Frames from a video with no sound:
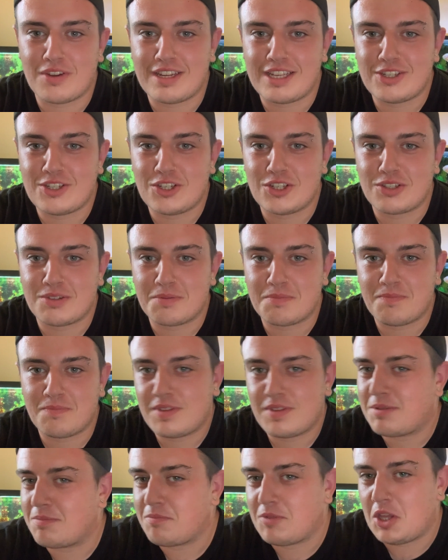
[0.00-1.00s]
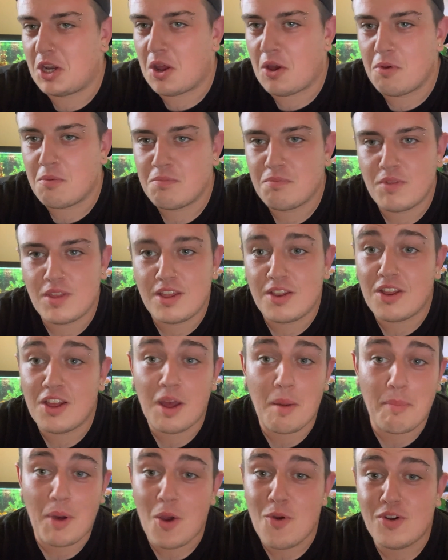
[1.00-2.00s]
It's just, you know, a
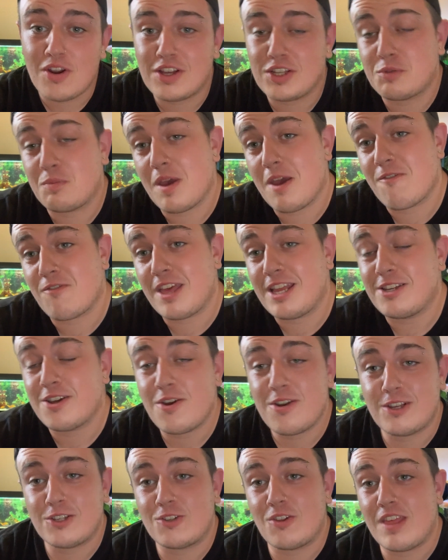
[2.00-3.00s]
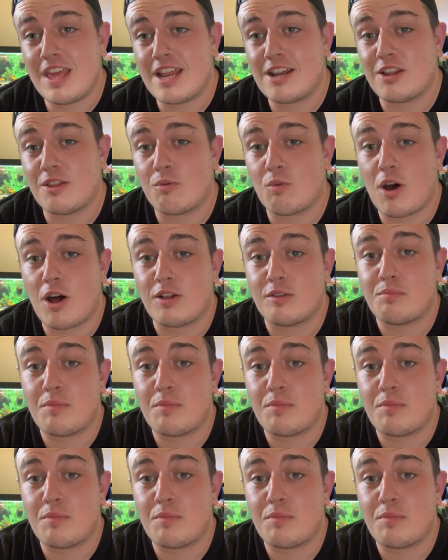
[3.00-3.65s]
bonus, but if they don't, it's not the end of the world.